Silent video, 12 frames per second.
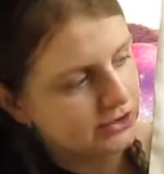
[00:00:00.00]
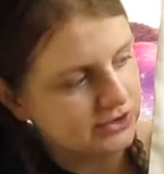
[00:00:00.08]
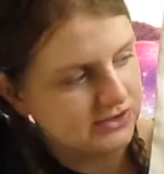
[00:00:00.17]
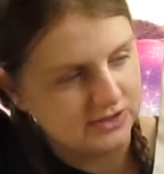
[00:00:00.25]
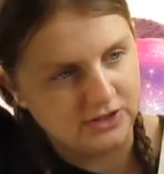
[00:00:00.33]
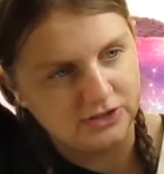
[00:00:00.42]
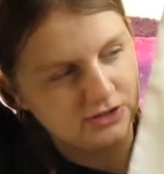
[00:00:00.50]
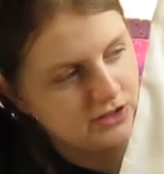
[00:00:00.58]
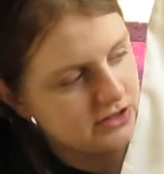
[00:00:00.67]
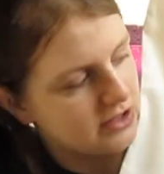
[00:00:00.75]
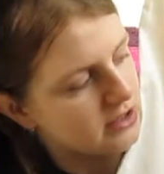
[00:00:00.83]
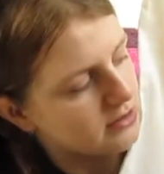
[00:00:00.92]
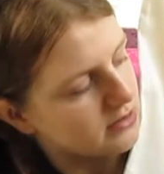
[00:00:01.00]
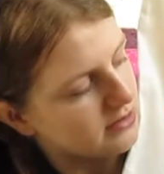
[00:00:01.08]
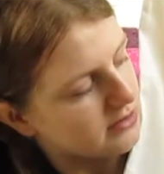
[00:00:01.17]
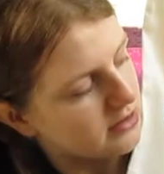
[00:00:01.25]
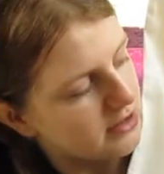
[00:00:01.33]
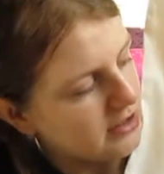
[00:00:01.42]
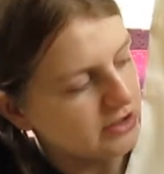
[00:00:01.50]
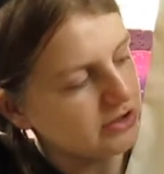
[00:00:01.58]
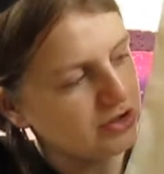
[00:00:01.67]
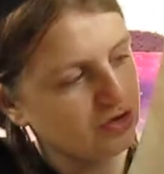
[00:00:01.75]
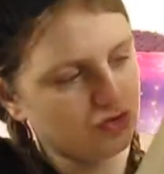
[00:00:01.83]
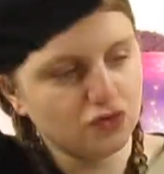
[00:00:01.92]
design, don't you think? It
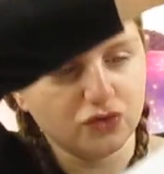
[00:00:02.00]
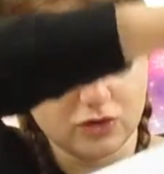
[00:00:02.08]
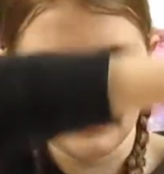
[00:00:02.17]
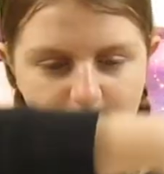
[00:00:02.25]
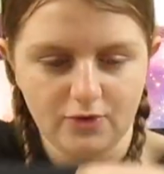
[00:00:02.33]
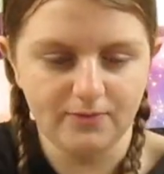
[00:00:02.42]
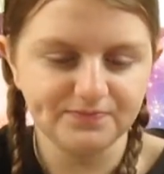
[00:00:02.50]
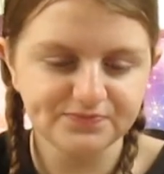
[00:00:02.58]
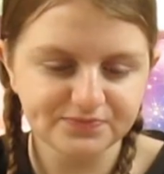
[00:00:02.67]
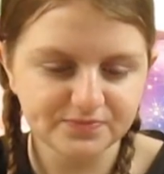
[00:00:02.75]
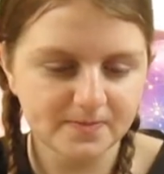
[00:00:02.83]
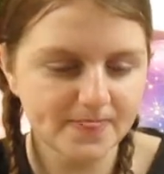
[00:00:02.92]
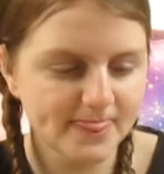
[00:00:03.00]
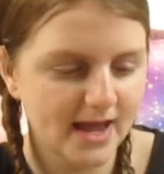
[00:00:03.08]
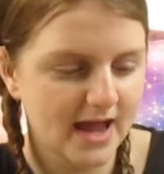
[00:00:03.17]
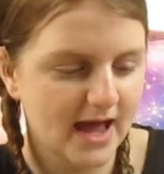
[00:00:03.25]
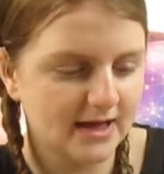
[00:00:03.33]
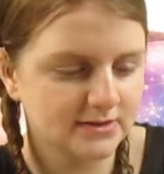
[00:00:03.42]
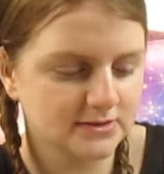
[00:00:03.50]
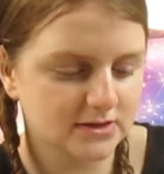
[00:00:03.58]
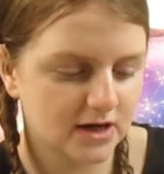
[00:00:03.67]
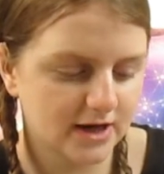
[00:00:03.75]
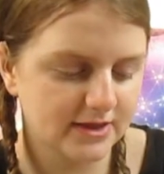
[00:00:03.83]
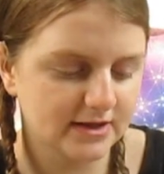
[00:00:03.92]
looks adorable, and
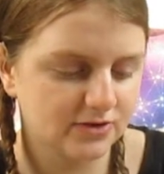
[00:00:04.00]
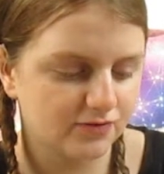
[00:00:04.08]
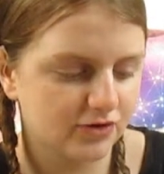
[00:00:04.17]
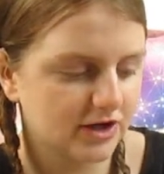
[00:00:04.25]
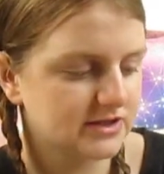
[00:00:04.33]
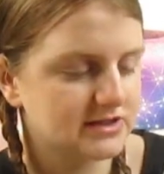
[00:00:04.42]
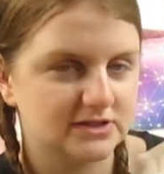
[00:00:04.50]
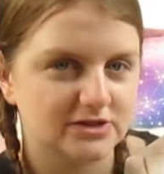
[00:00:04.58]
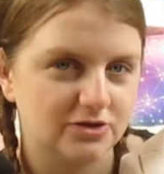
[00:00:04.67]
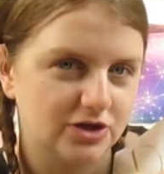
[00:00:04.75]
I think the writing is so